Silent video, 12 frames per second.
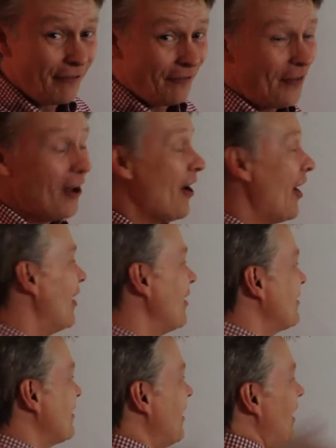do
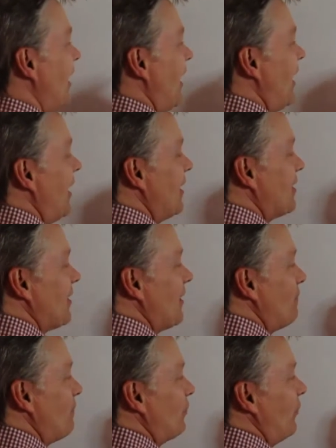first is
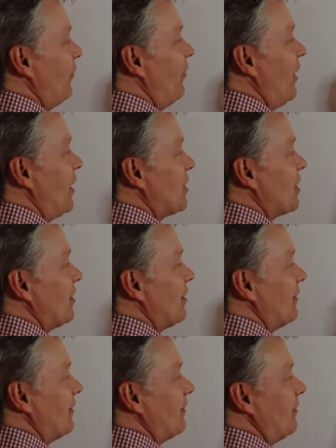this
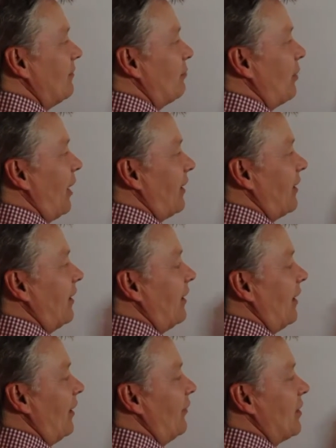bracket,
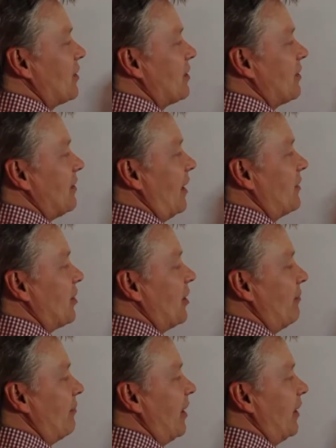
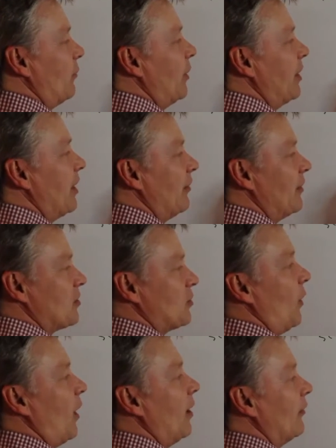term here we know is
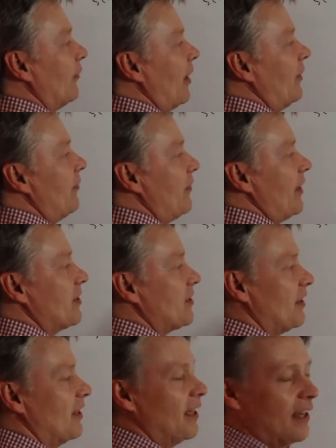12, and
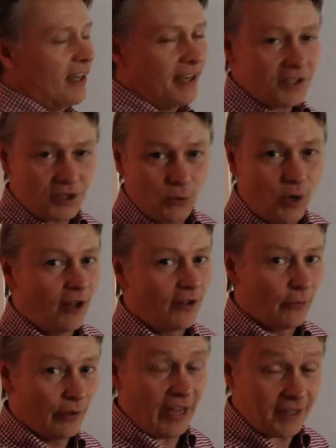this is
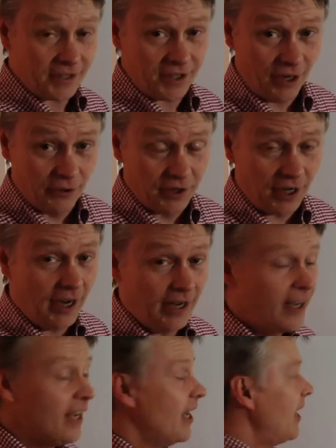12. Well, that's
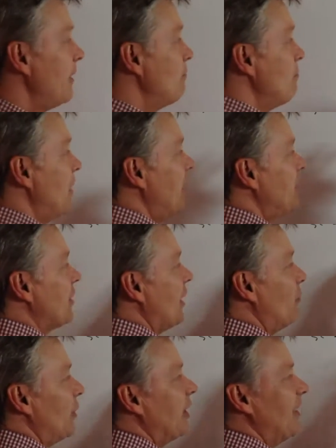okay. It means
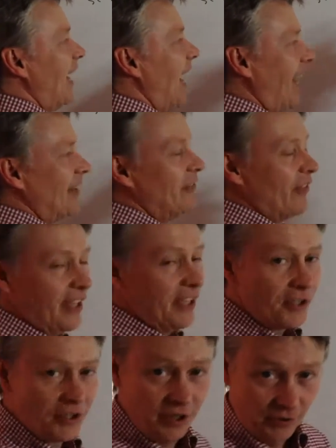then we can add
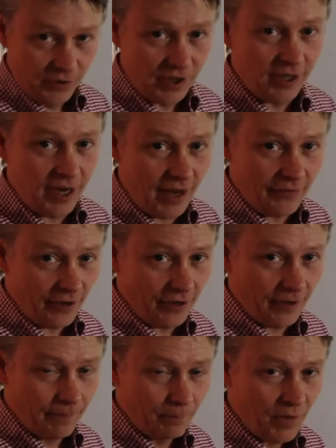these two
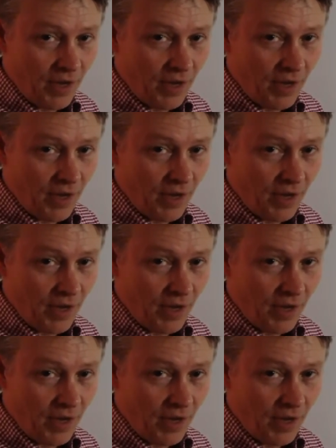together.